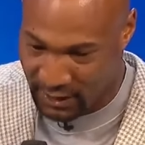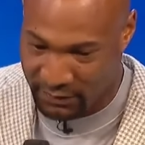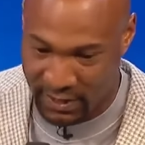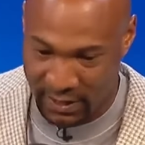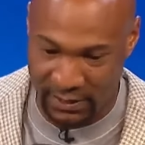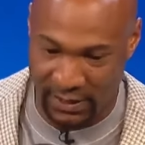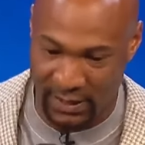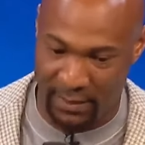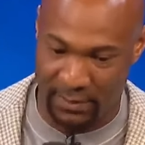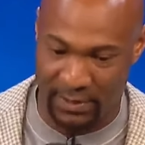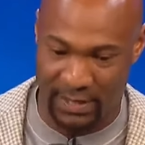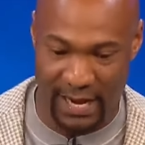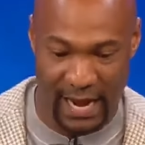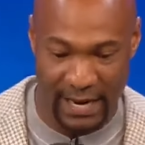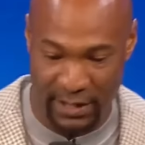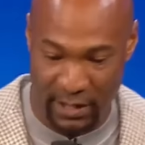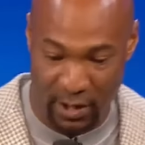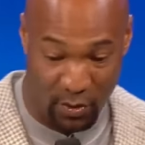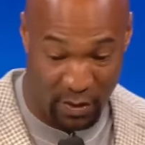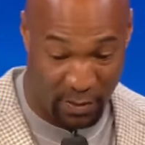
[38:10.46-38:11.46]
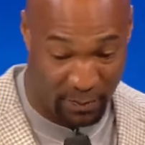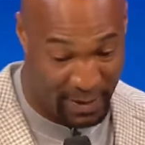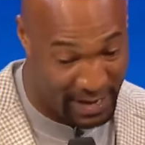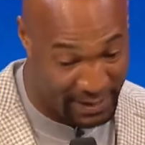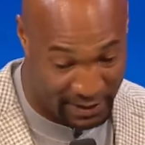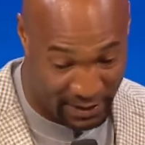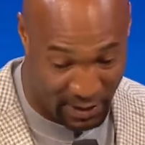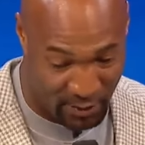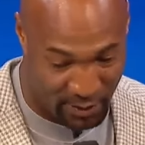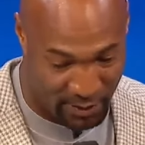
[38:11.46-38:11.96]
Touch your neighbor and say, I know him,
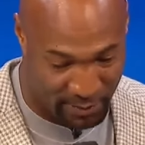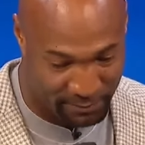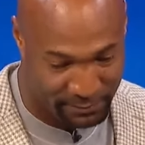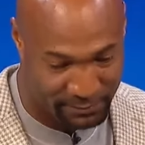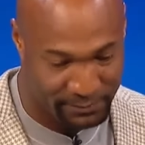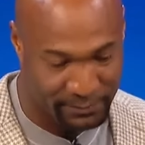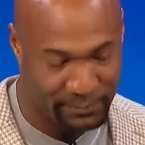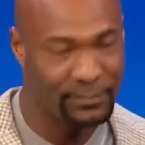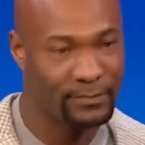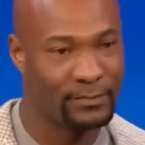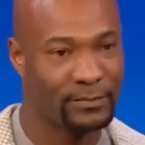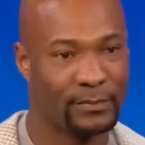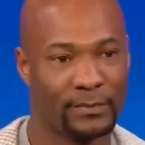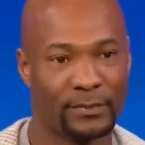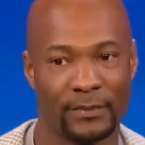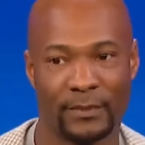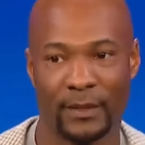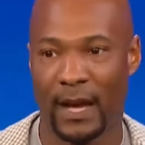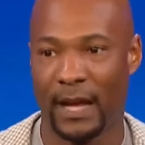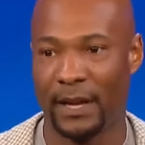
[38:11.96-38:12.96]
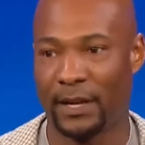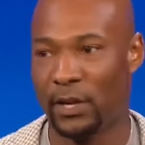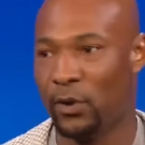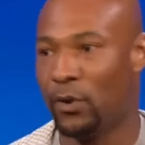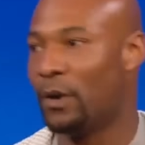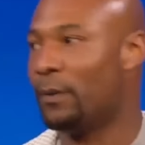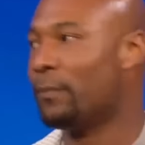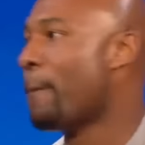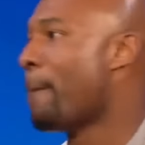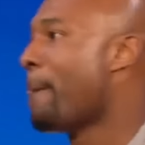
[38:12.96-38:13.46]
I know him, I
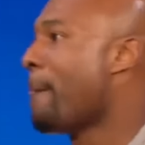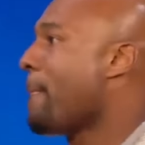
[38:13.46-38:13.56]
know him.